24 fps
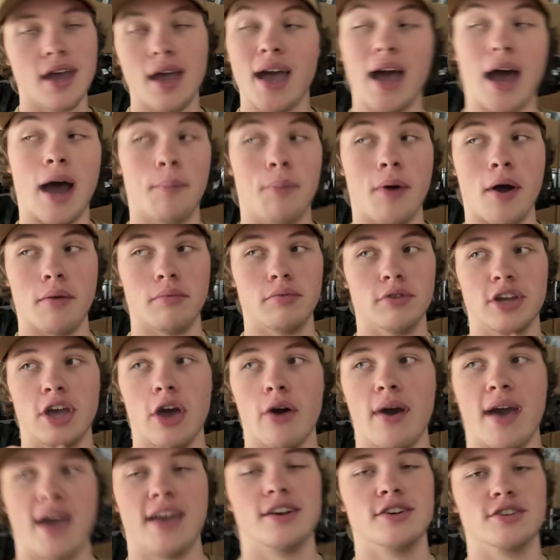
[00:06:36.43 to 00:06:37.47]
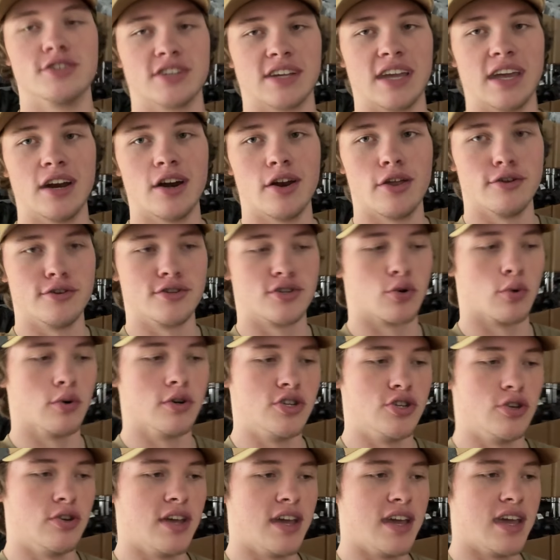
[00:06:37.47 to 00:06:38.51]
I'll probably go ahead and just get another storage
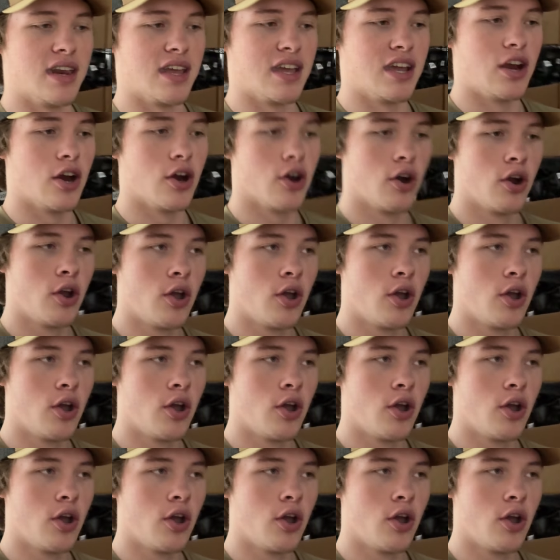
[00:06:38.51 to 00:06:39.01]
unit in here.